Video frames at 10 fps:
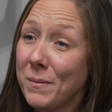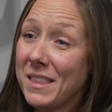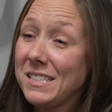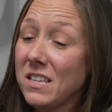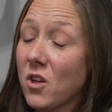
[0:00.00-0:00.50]

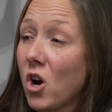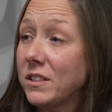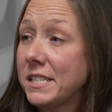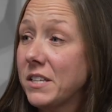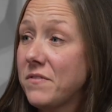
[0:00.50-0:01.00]
that's a long
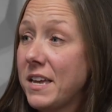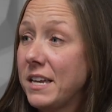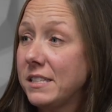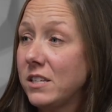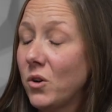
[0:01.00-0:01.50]
list of
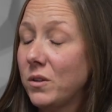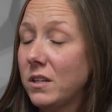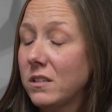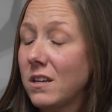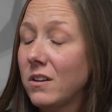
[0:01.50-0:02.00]
things, and
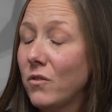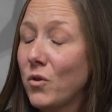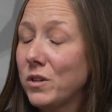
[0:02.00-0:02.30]
then of